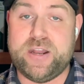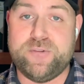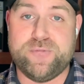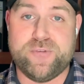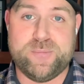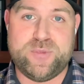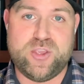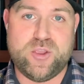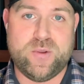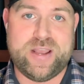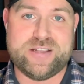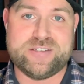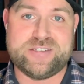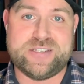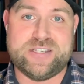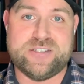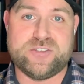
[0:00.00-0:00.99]
from
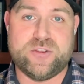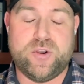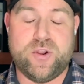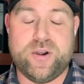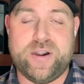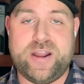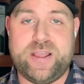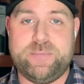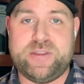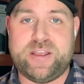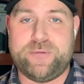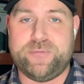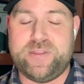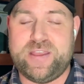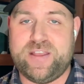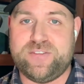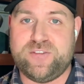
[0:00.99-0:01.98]
USC. So Notre Dame
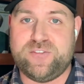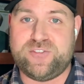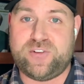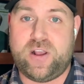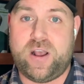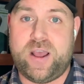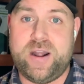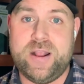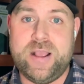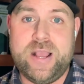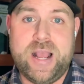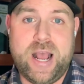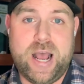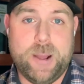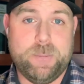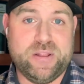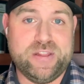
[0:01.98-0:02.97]
definitely has a shot,
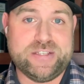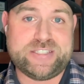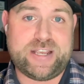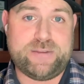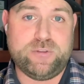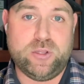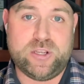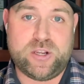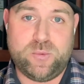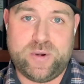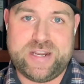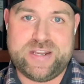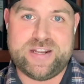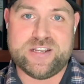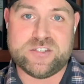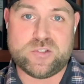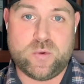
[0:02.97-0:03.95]
but let's have a look at what
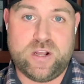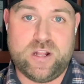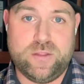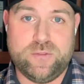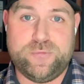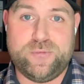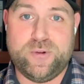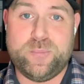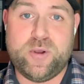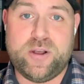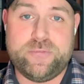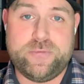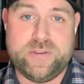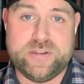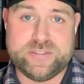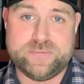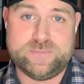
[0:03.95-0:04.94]
he does well on the football
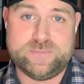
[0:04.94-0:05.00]
field.